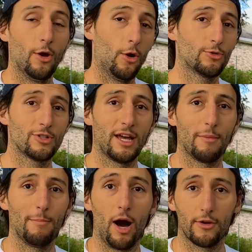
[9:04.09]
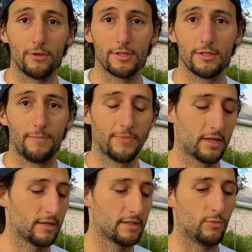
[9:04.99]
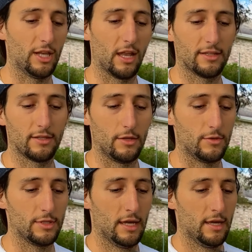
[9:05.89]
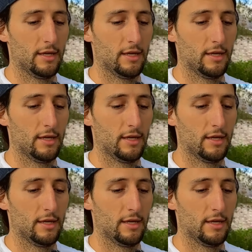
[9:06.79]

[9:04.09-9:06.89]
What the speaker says: ultrasound models, because we like to use